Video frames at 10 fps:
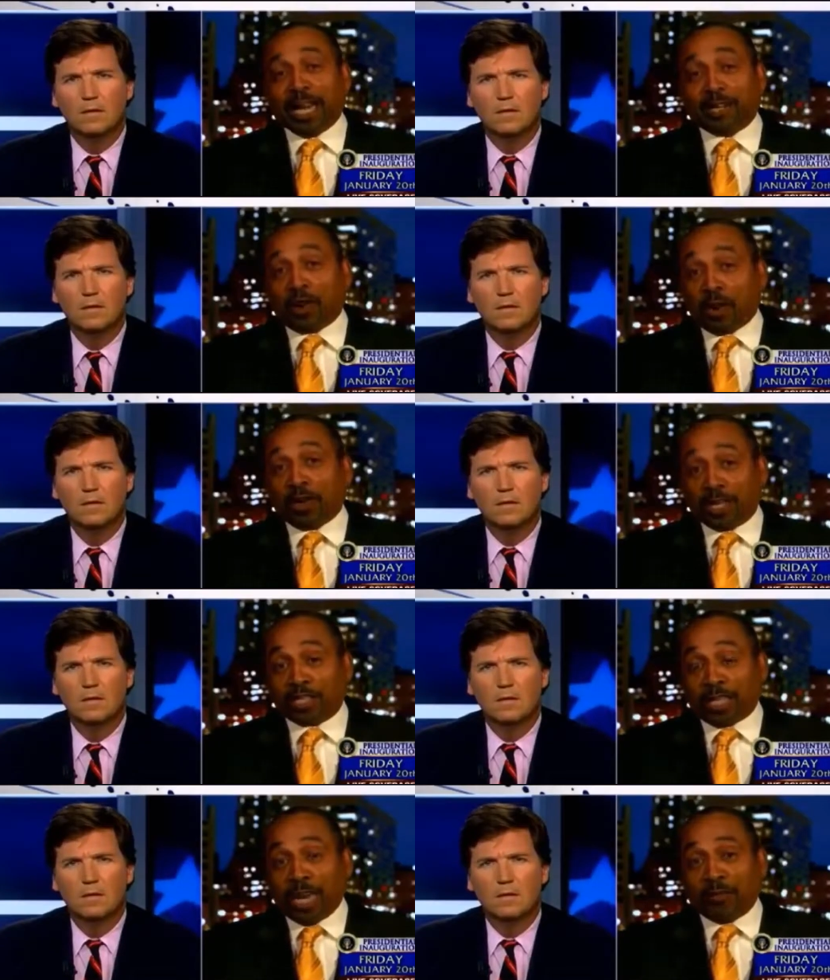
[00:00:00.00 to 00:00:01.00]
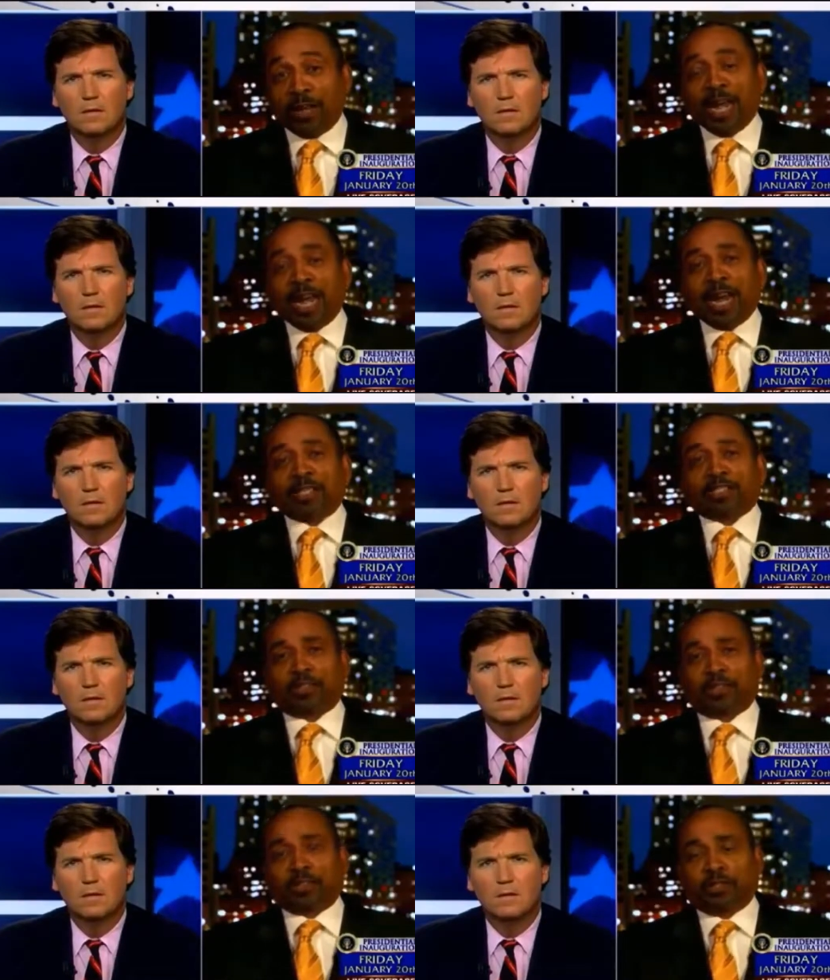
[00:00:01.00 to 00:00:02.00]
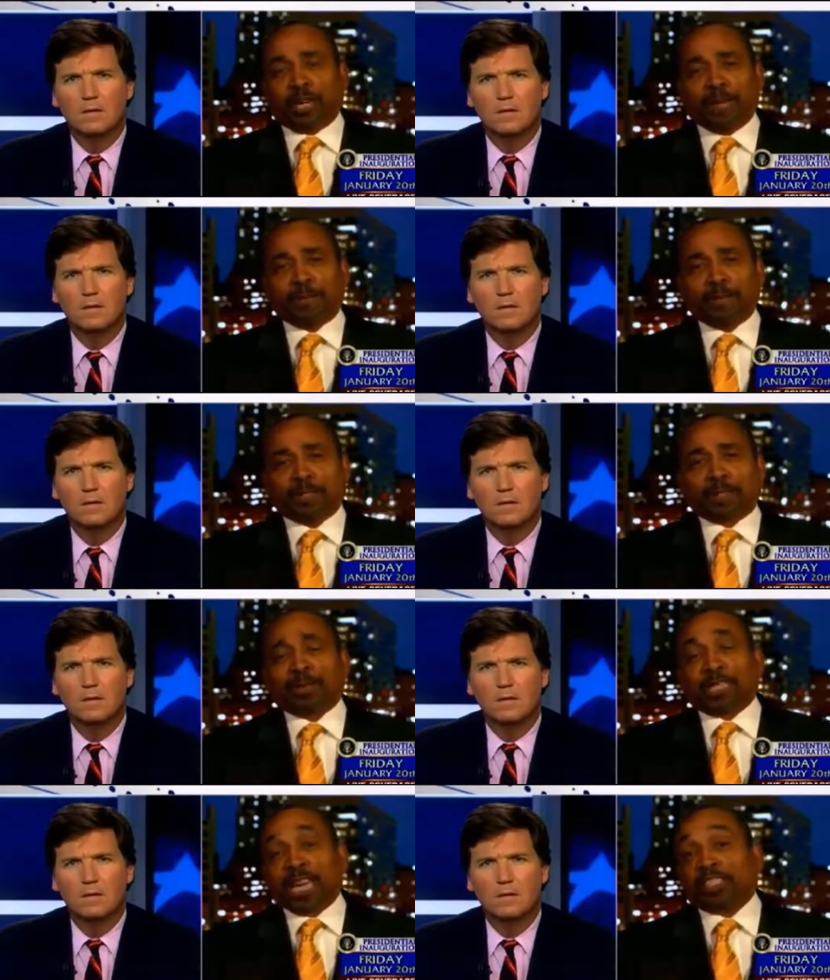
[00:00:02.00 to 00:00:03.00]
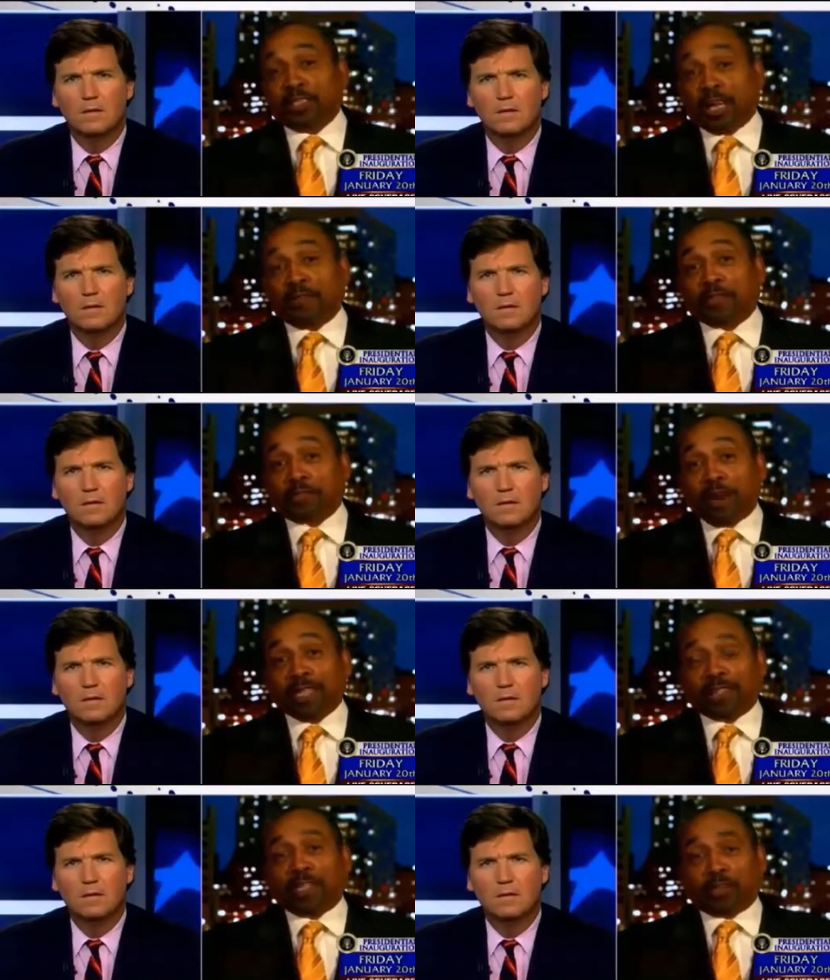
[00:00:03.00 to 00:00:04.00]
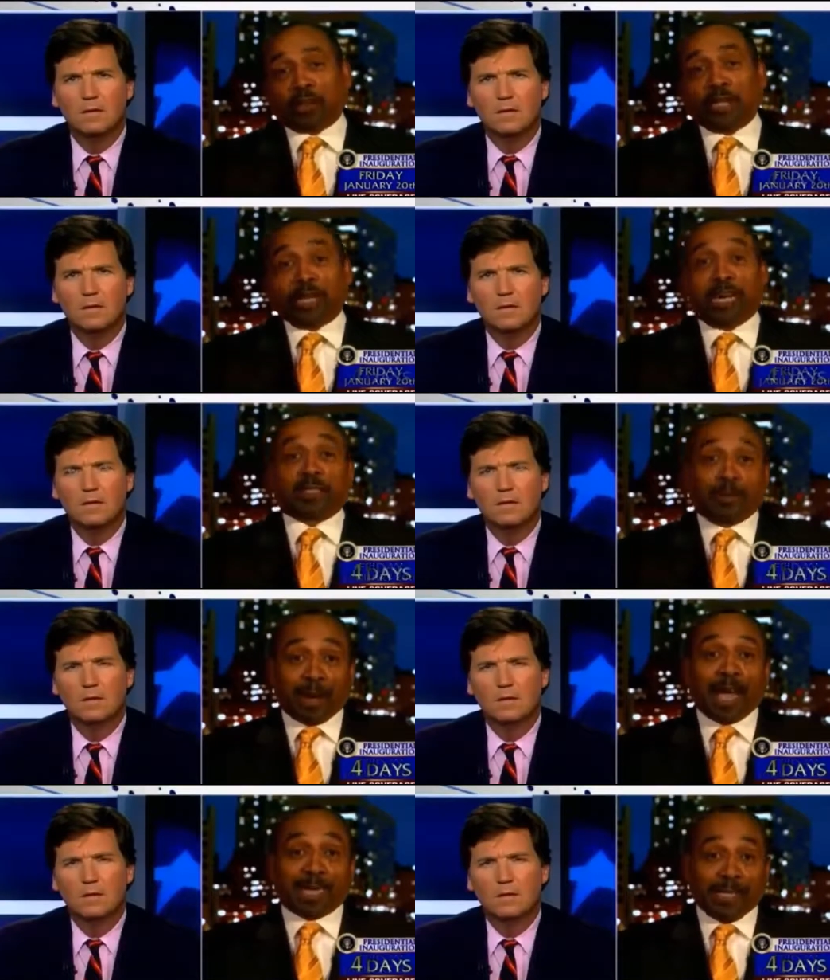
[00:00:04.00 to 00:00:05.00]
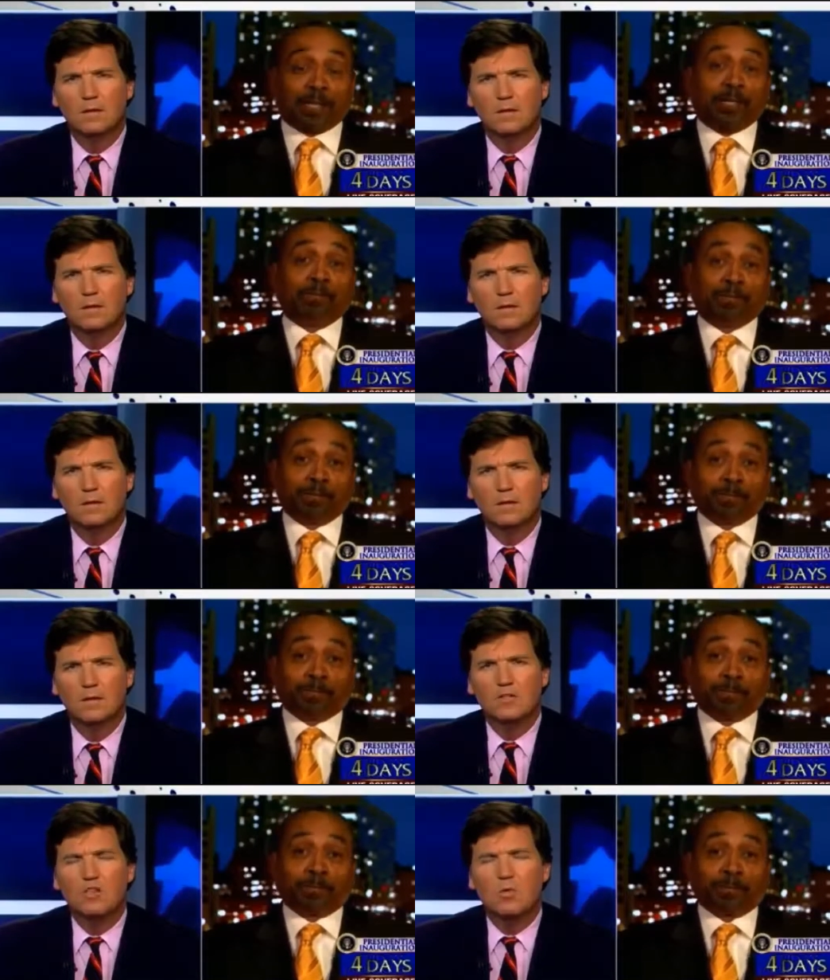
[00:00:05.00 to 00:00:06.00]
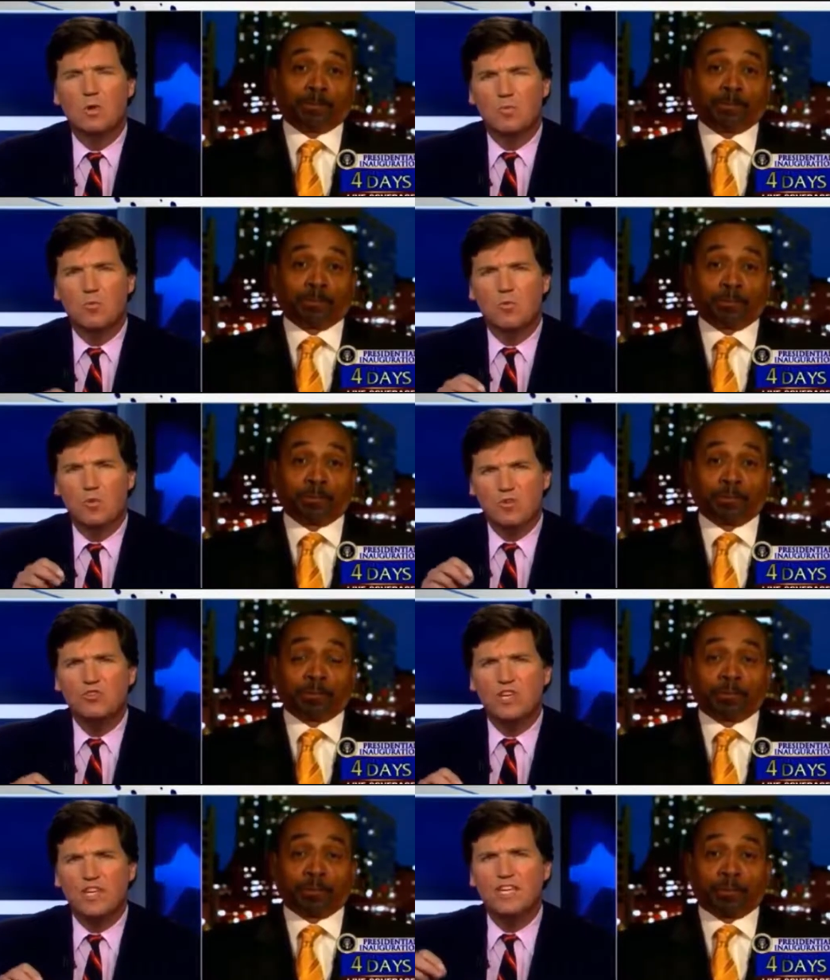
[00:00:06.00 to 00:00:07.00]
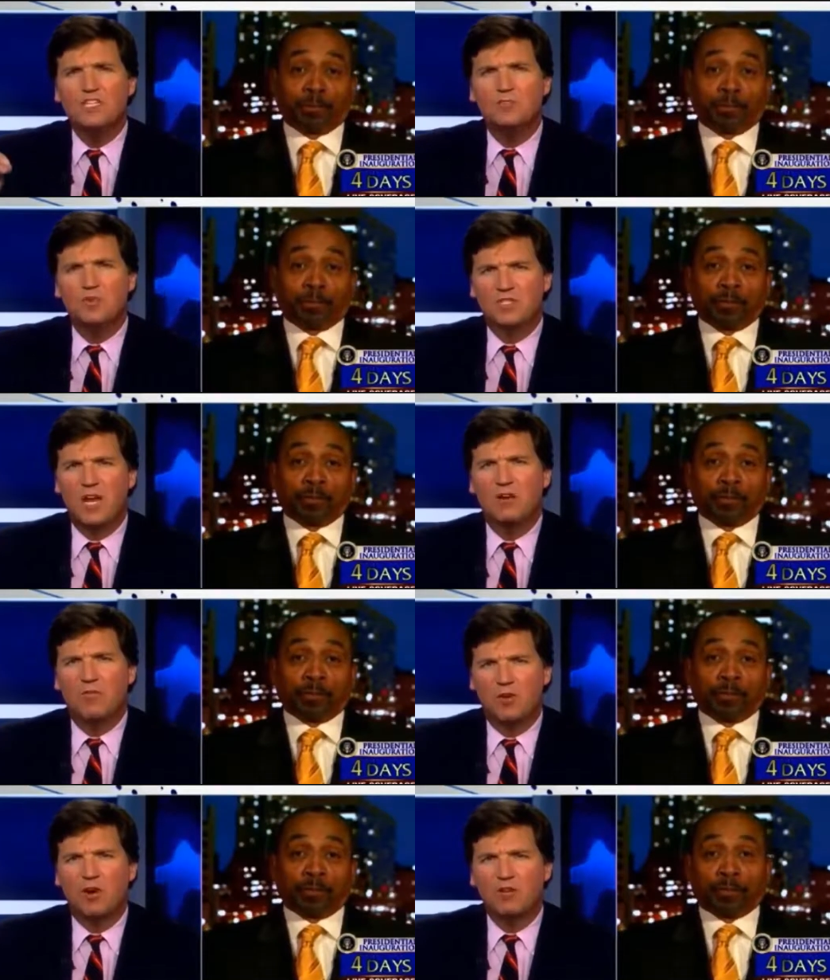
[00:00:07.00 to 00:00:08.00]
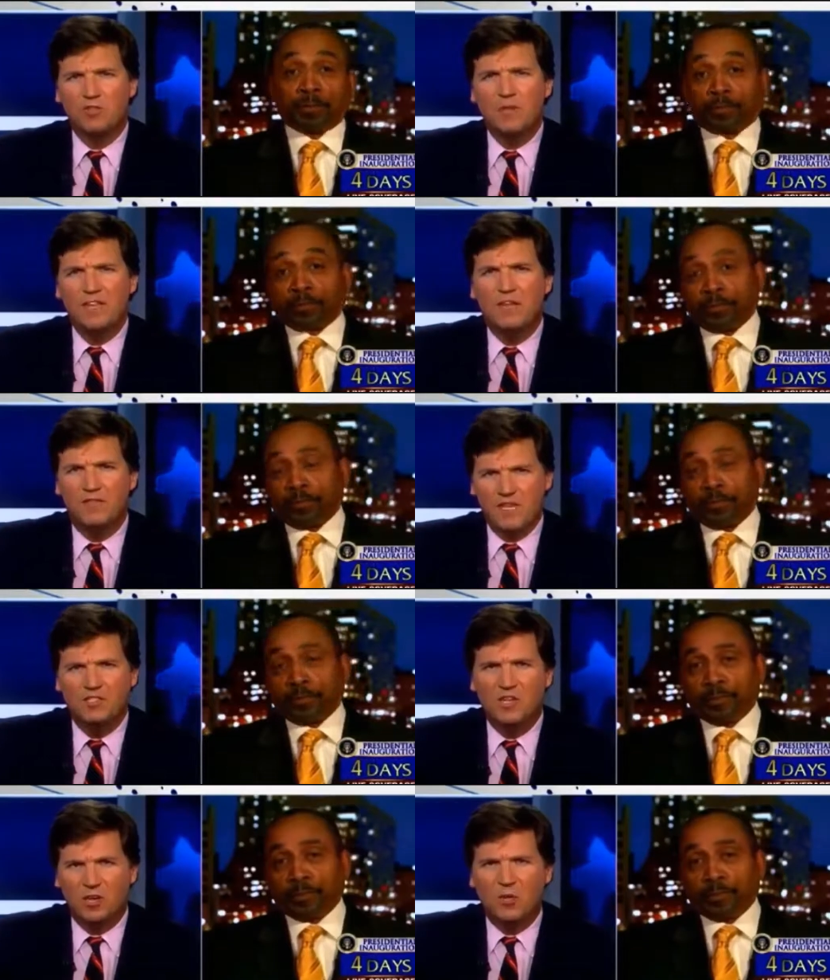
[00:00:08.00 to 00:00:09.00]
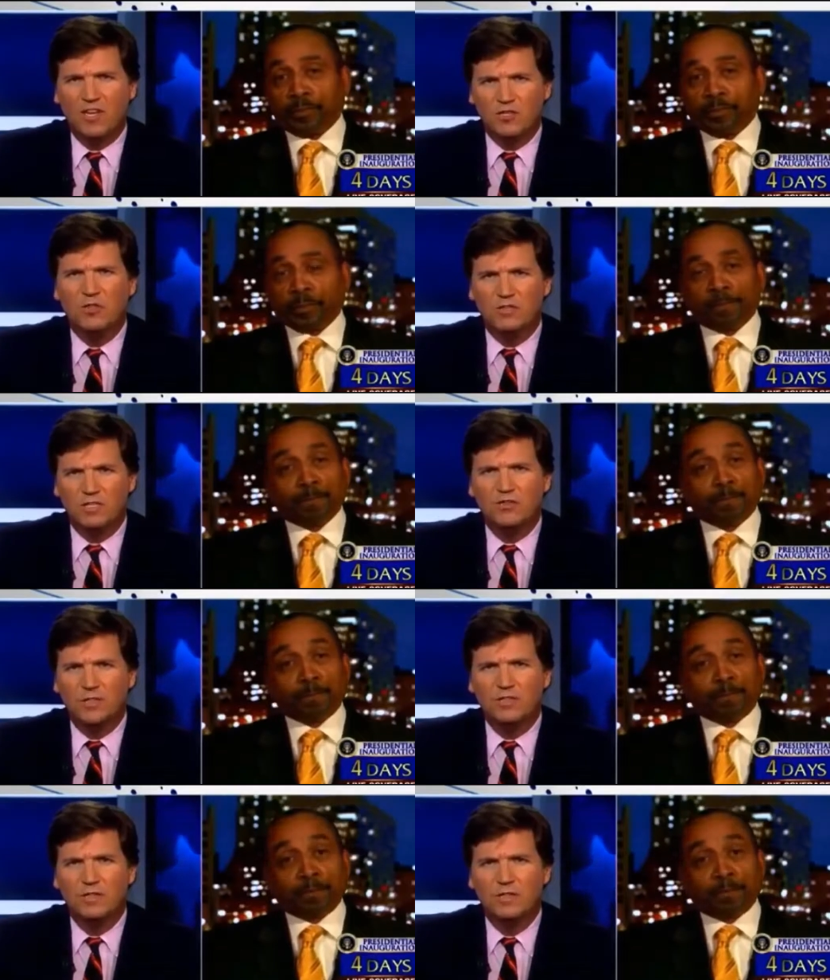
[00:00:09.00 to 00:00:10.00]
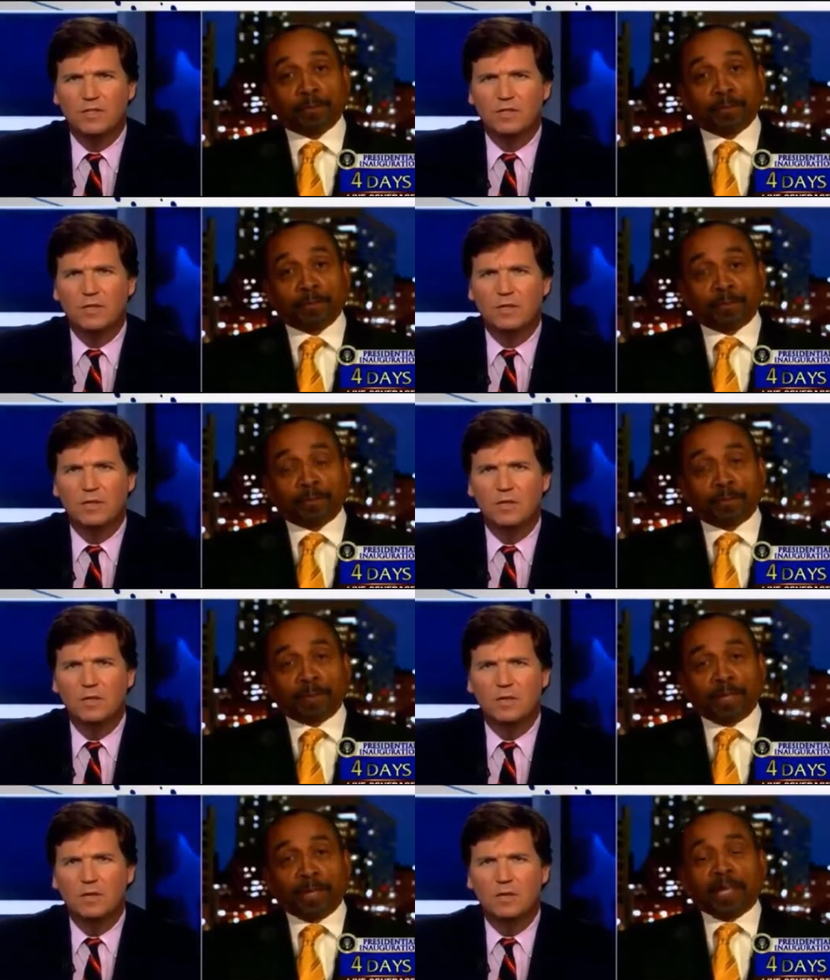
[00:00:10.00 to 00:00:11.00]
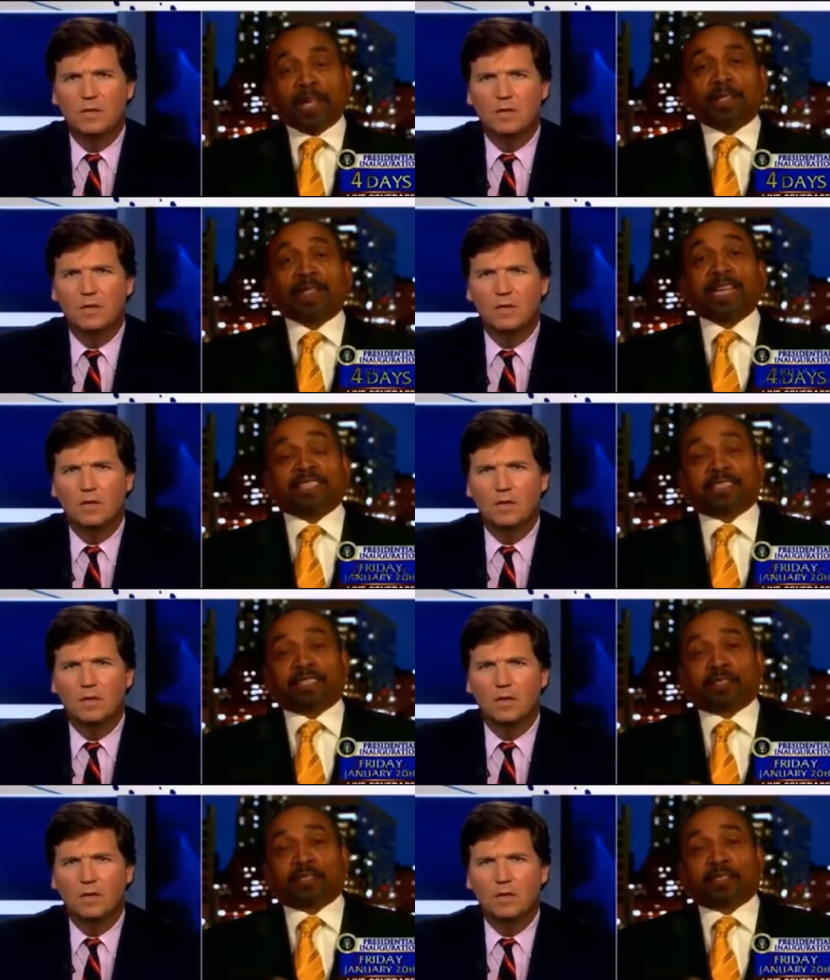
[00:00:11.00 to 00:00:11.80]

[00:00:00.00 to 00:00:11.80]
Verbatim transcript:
Speaker 1: he had early in his life has turned to a subjugation of his rights and authority as a black leader.
Speaker 2: So when you say he's presided over, are you speaking of his congressional district?
Speaker 1: Not just